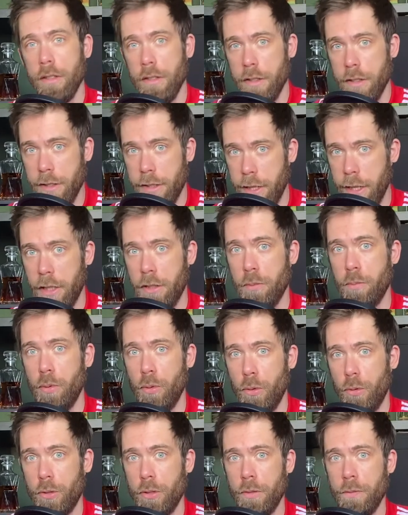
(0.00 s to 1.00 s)
dit
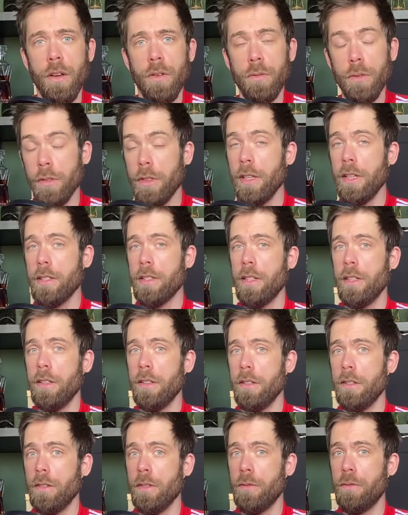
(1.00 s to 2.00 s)
boek. For things that
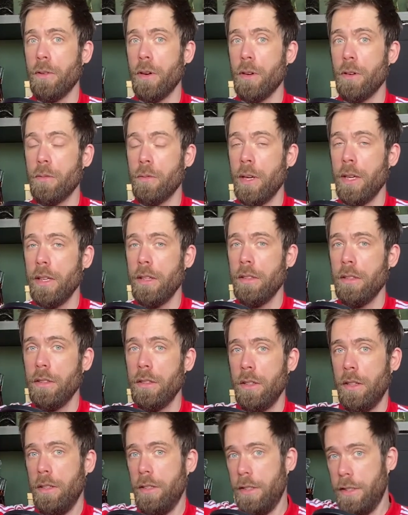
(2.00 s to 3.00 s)
are far away,
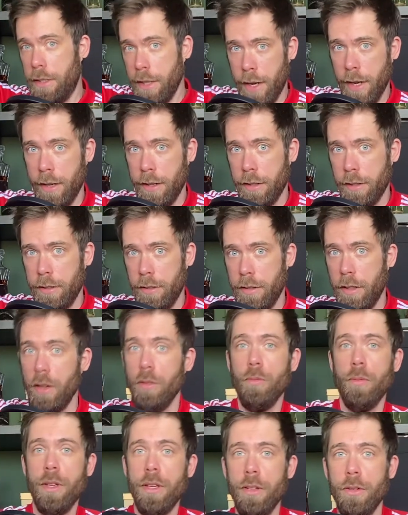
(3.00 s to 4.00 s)
daar,
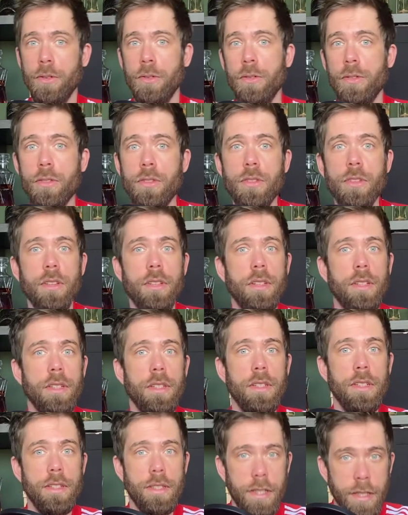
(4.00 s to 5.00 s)
we use
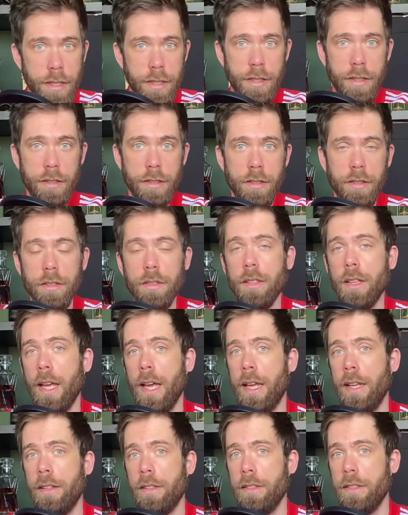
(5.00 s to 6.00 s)
die
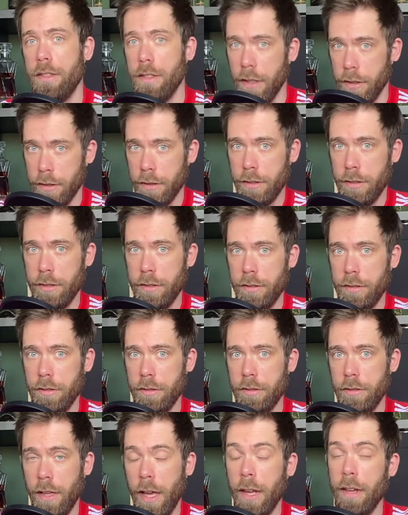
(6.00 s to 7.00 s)
and dat.
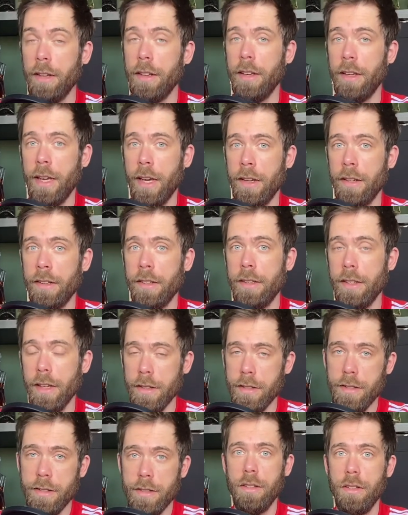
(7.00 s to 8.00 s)
And again,
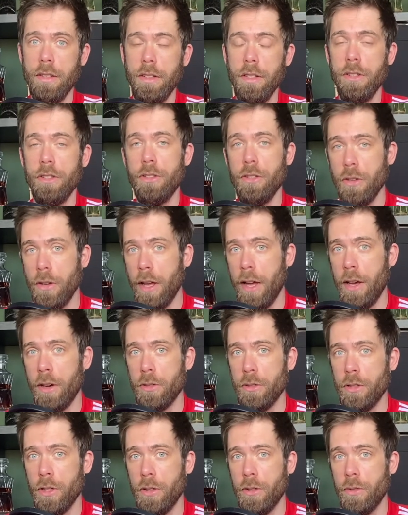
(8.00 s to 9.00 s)
yes, de
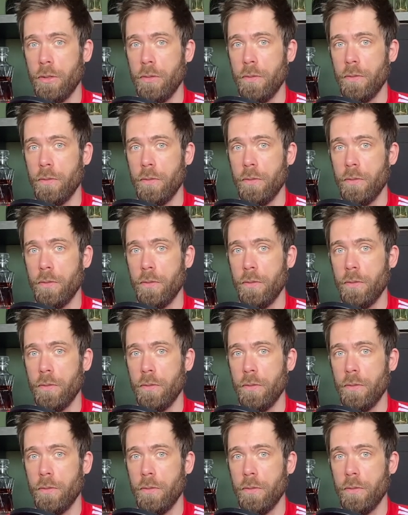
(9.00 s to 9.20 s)
auto